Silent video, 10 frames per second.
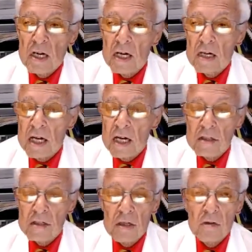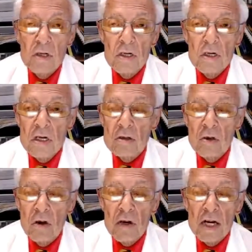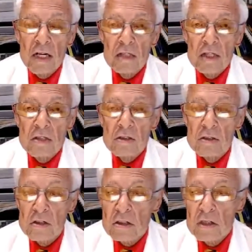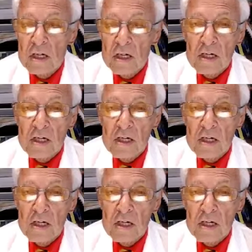That's the only long acting insulin